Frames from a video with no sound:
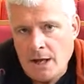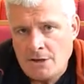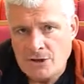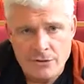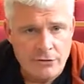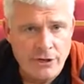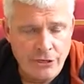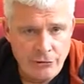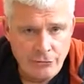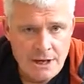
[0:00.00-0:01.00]
So there are
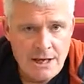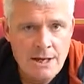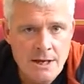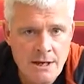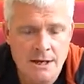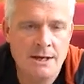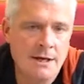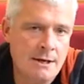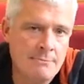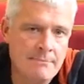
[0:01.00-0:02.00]
three
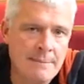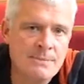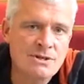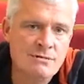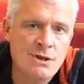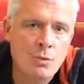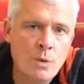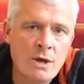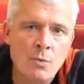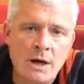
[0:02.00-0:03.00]
members of the
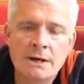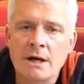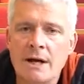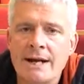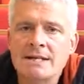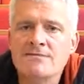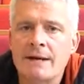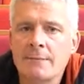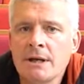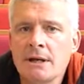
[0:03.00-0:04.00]
Wee1 kinase
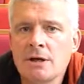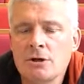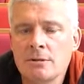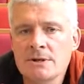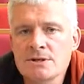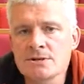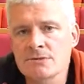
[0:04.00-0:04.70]
family in humans.